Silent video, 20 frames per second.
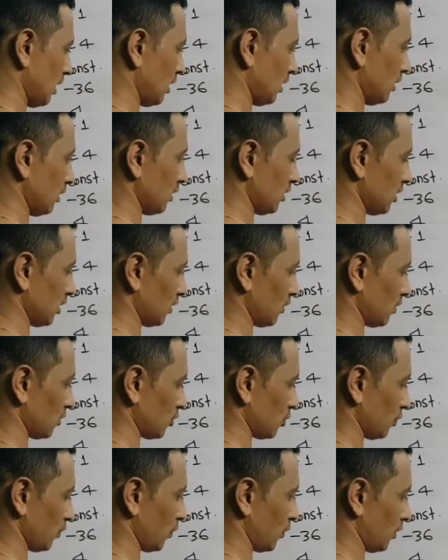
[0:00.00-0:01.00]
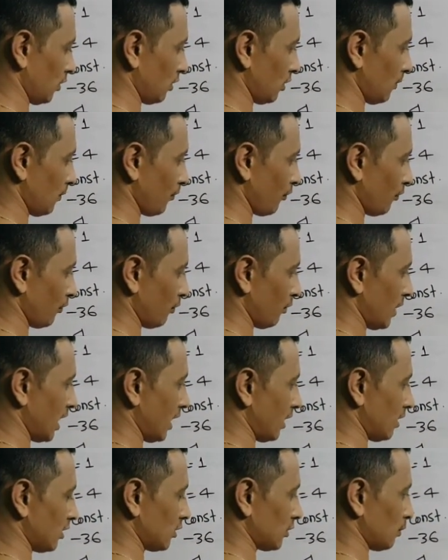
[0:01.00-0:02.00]
This equals to 4
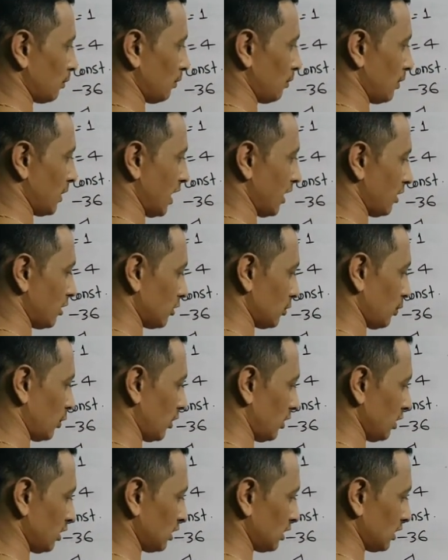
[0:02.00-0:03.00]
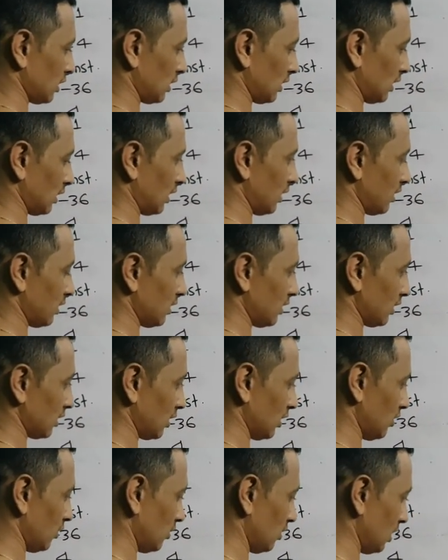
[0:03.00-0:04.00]
minus minus plus 36
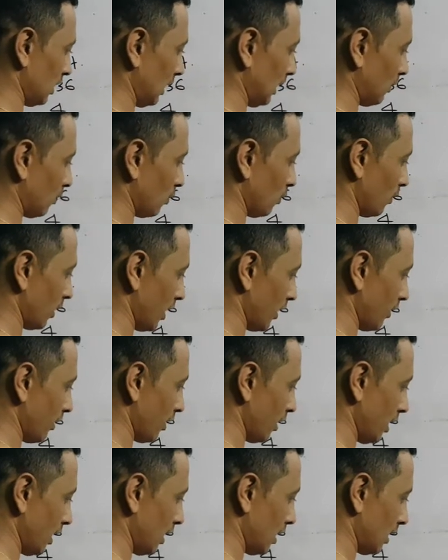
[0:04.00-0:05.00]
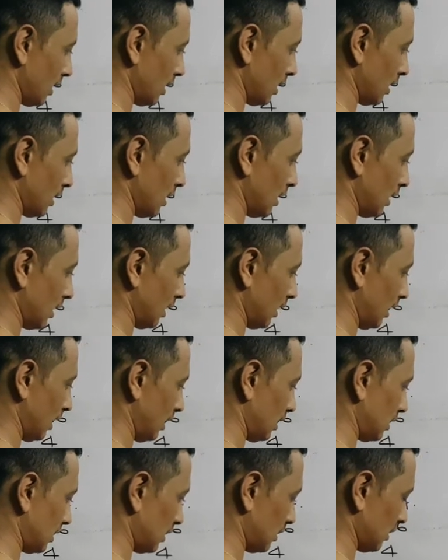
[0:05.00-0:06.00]
into 3,
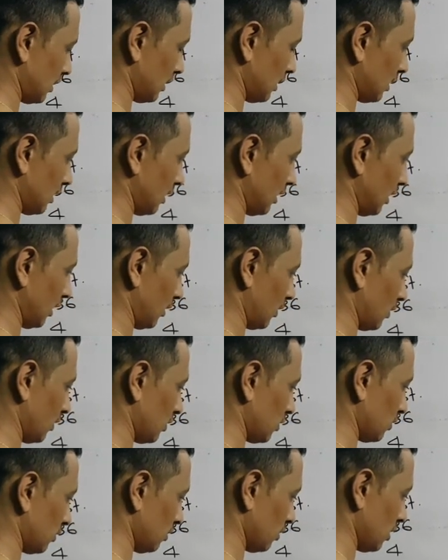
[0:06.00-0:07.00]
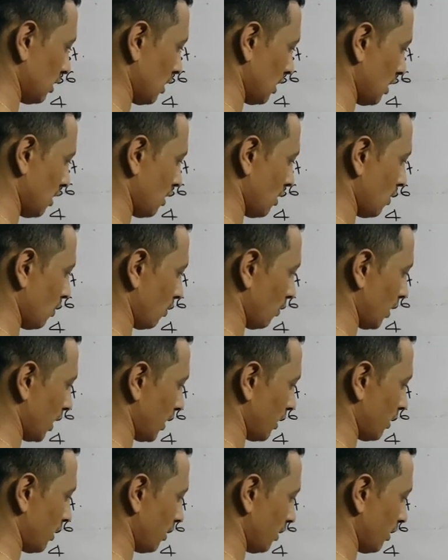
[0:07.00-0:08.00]
108 equals to
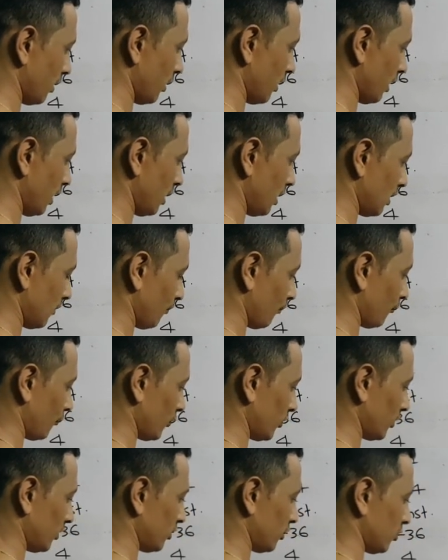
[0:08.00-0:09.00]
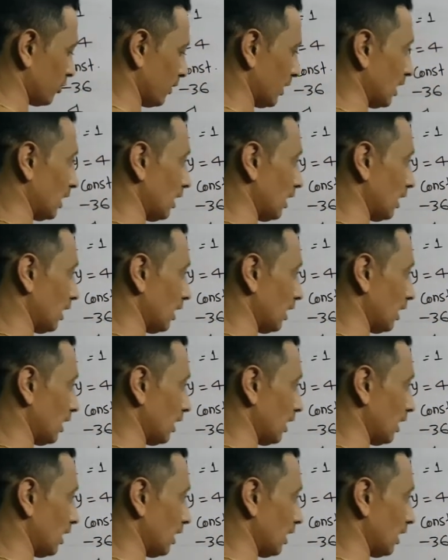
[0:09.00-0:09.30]
112.